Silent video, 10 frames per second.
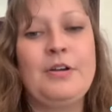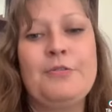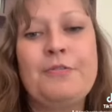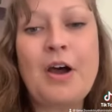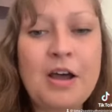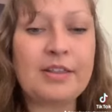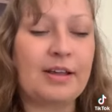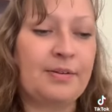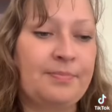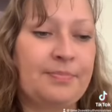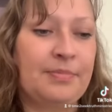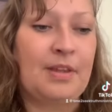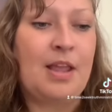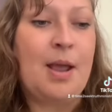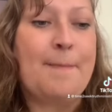Father,
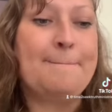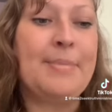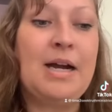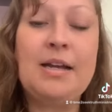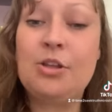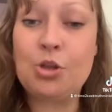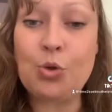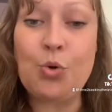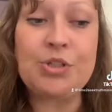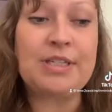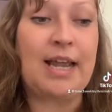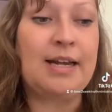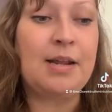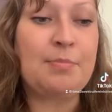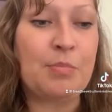my thoughts
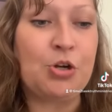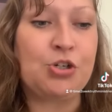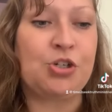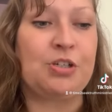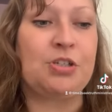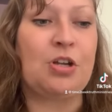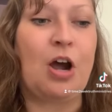and emotions